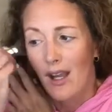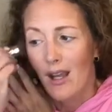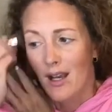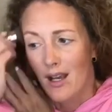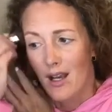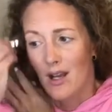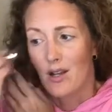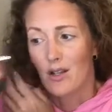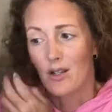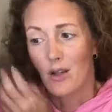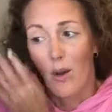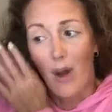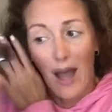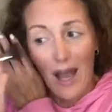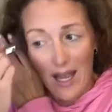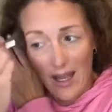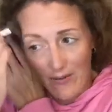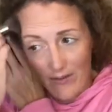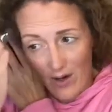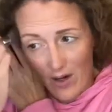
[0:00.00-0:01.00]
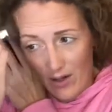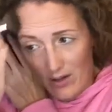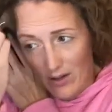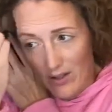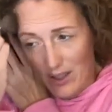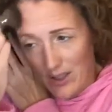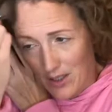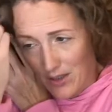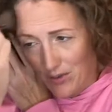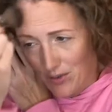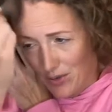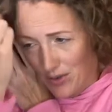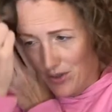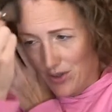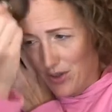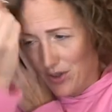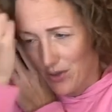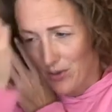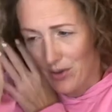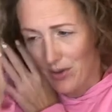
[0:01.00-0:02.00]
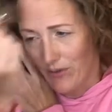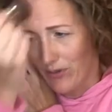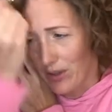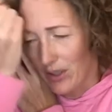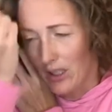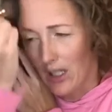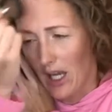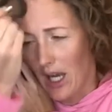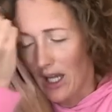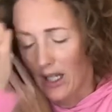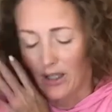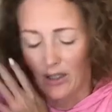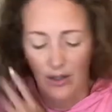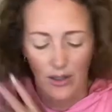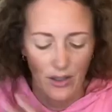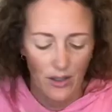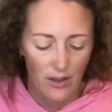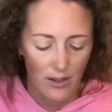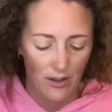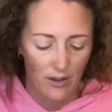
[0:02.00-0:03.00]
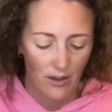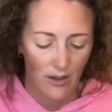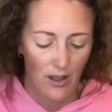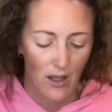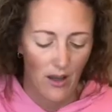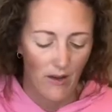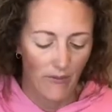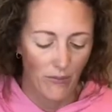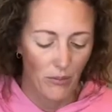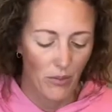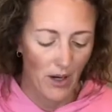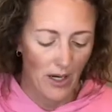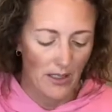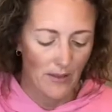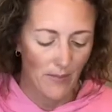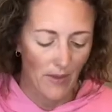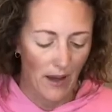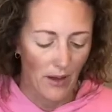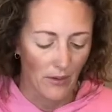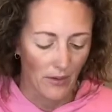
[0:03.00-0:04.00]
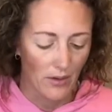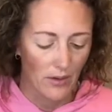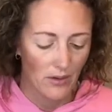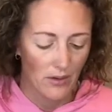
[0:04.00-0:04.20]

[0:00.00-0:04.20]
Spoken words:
So I have already used 2 different colors of pressed powder.